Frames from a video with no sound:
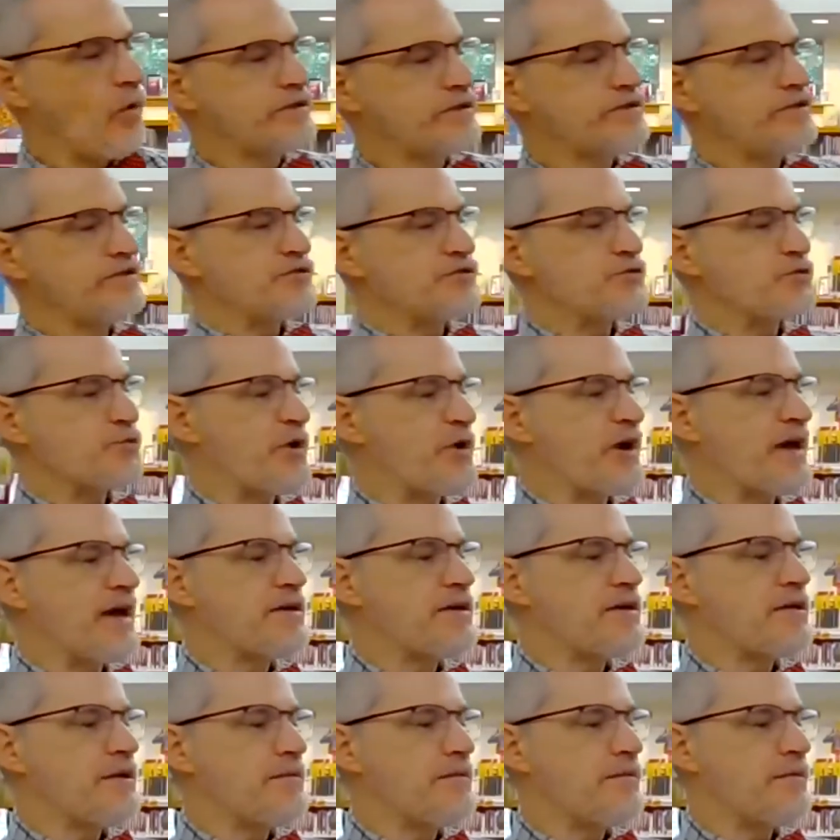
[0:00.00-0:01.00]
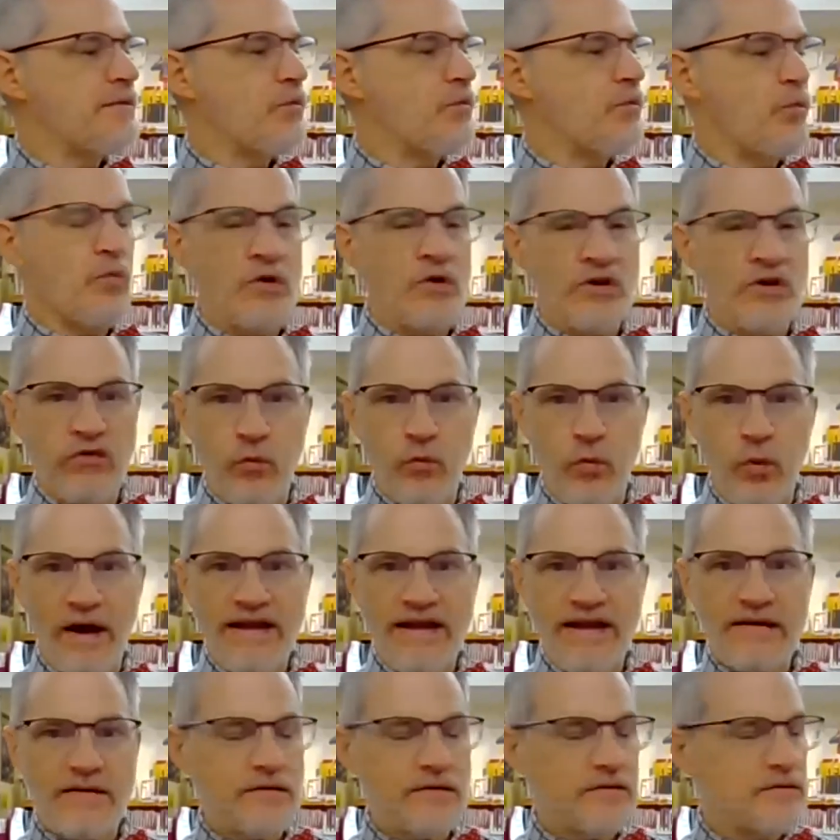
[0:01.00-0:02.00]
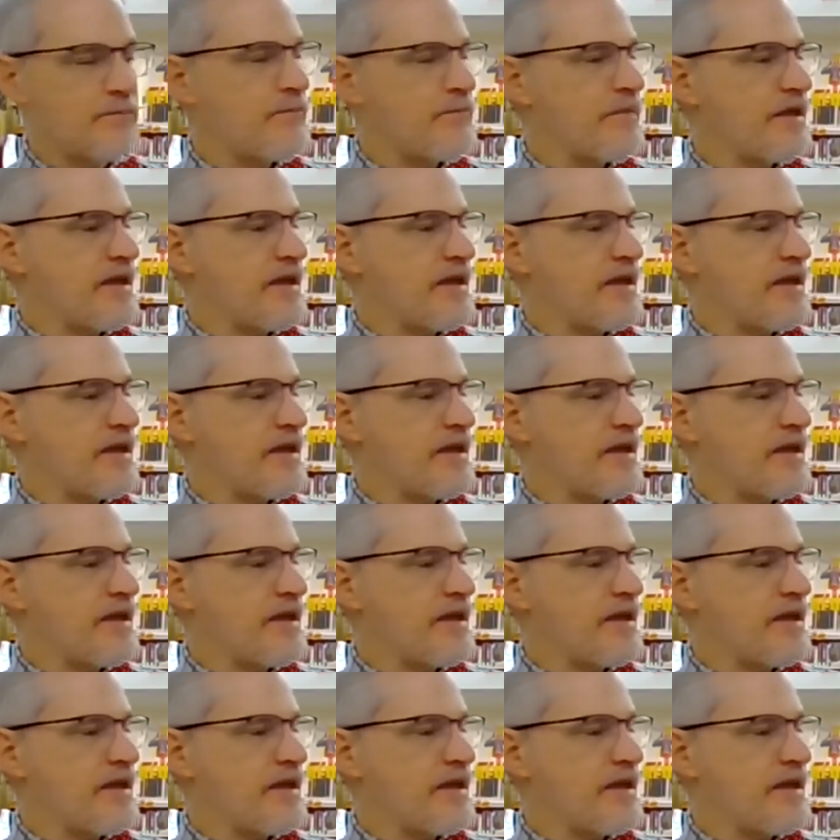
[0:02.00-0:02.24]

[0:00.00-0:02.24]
What does red, white,